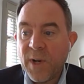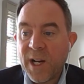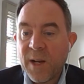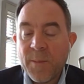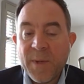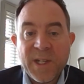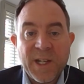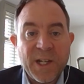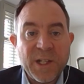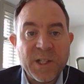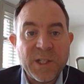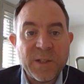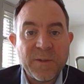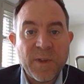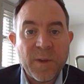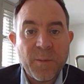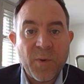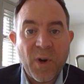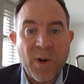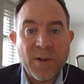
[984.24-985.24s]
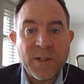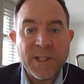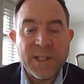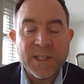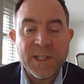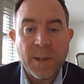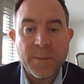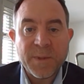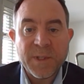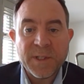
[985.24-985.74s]
recommendations for the priority
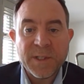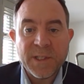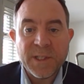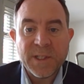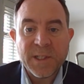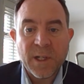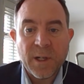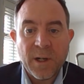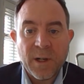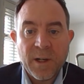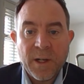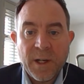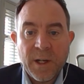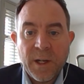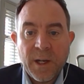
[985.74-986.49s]
substances are